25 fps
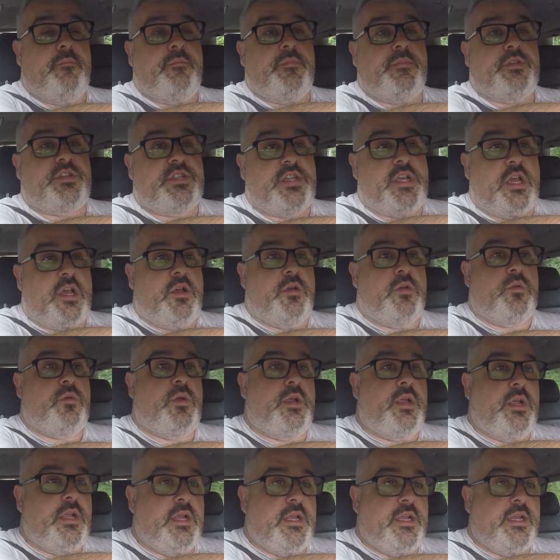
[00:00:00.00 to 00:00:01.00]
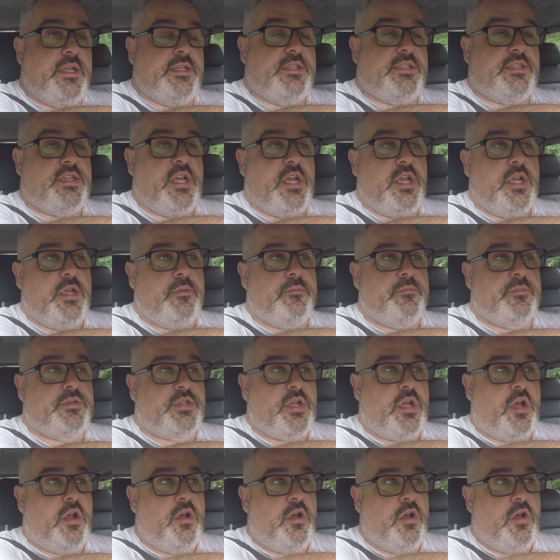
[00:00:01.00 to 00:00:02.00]
so in
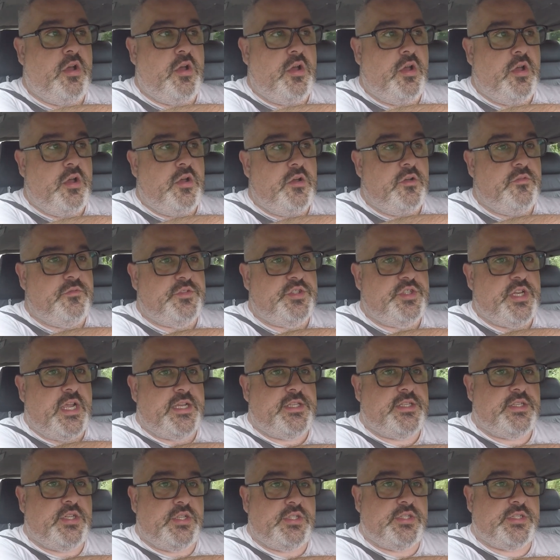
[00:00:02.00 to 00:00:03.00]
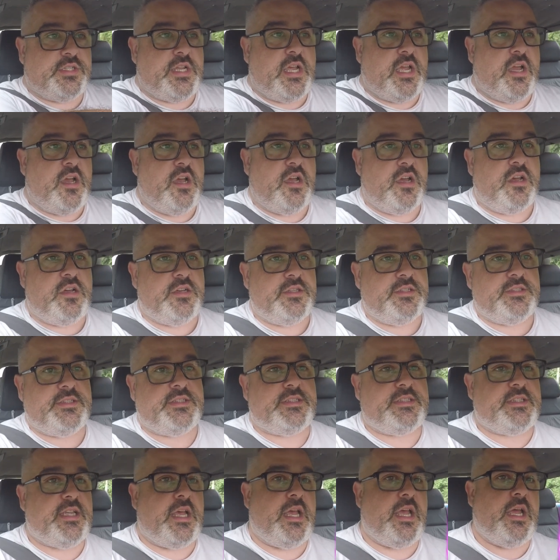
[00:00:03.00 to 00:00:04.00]
terms of J-Talks
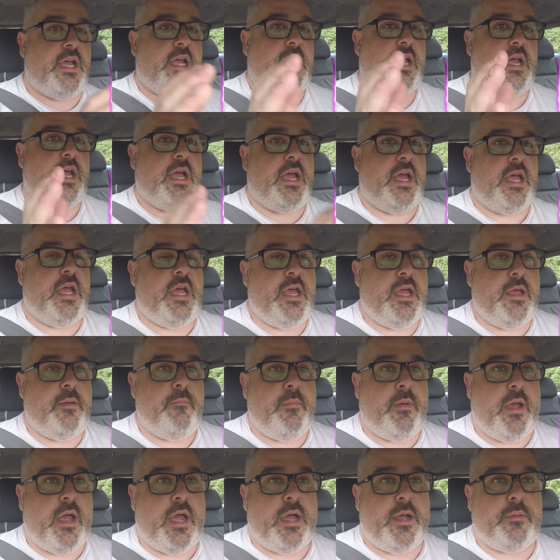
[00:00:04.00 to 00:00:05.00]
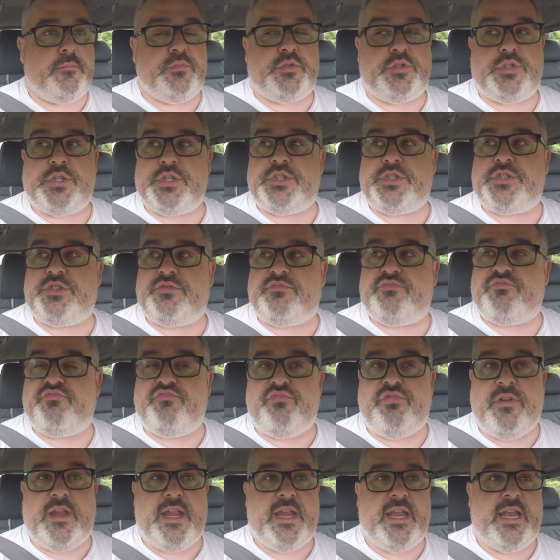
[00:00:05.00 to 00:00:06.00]
cars, I'm just
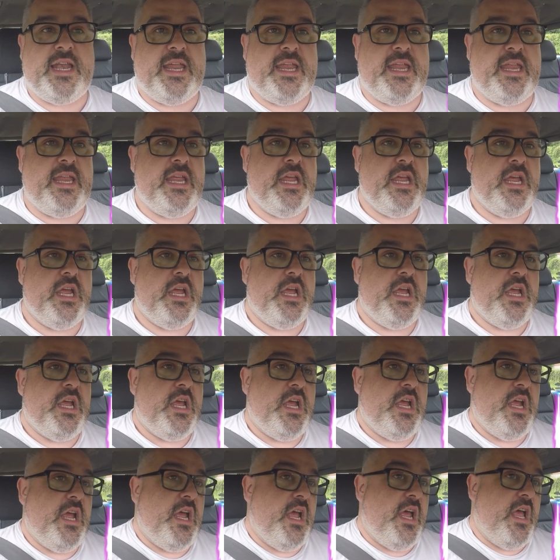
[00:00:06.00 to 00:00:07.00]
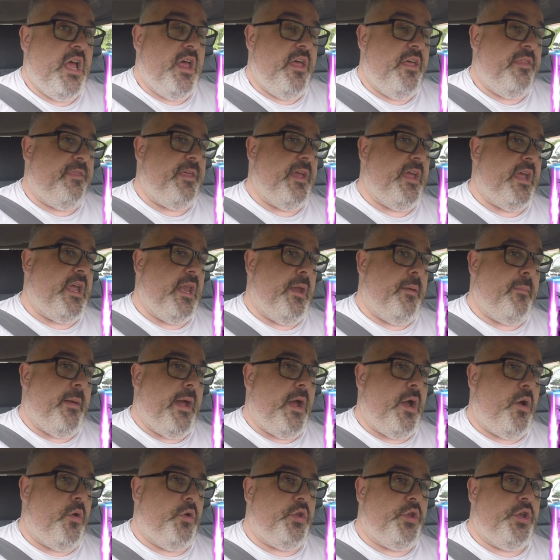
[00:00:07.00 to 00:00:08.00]
really thinking
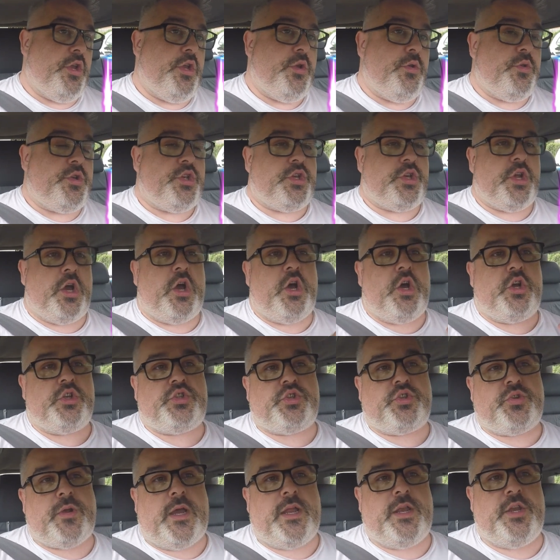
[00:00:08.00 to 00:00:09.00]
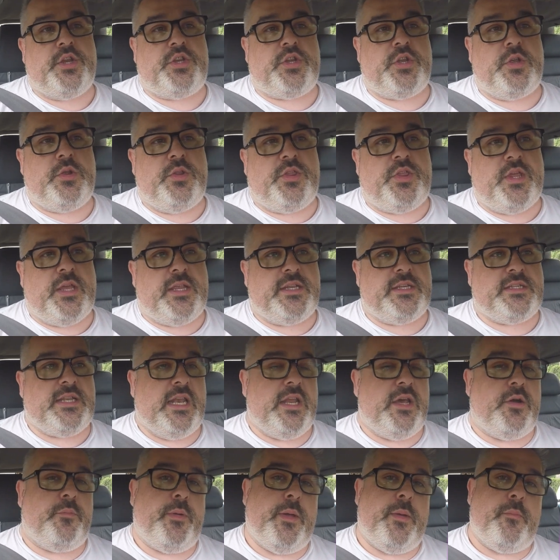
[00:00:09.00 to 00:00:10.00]
about new shots, trying to do things a
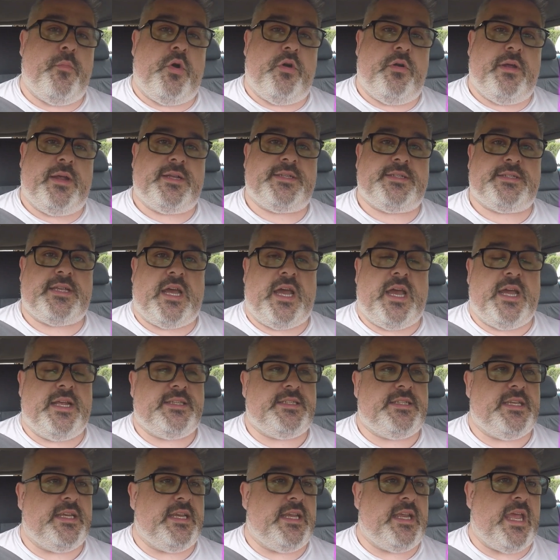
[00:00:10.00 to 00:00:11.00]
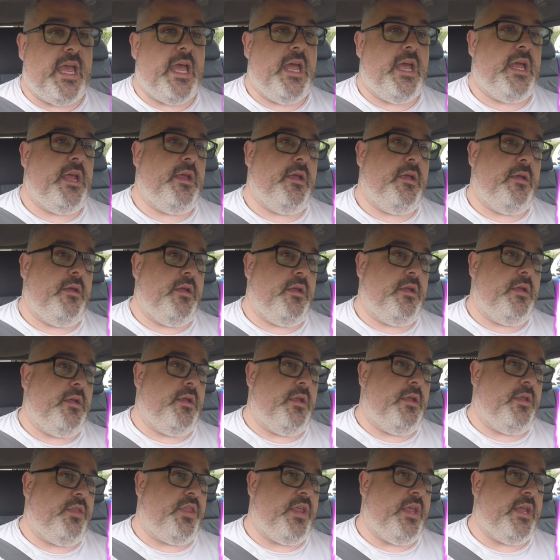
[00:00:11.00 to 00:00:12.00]
little bit more exciting, get
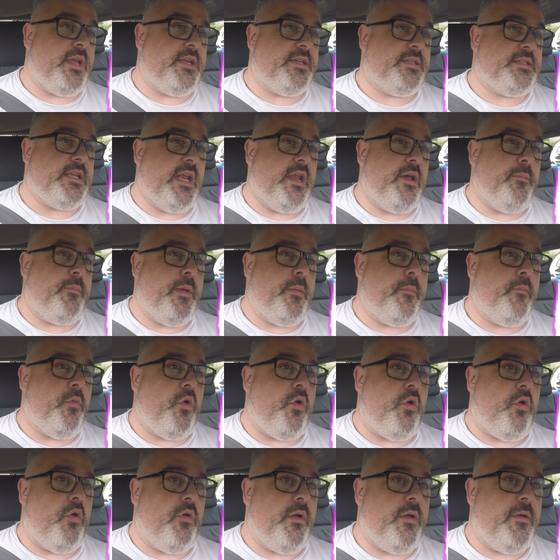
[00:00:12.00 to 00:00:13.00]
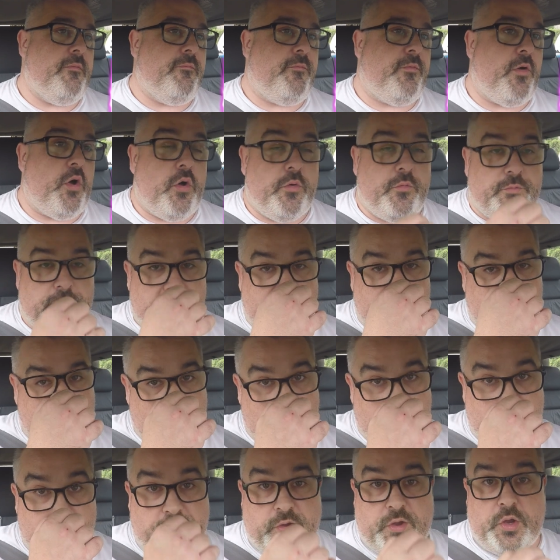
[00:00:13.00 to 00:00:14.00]
things a little bit more involved with
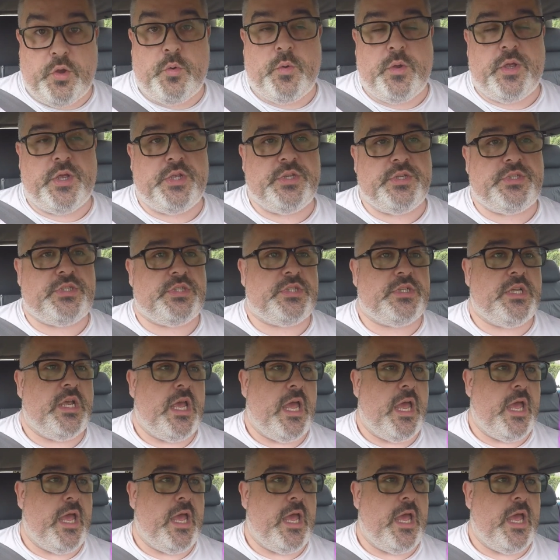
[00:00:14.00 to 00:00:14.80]
you viewers.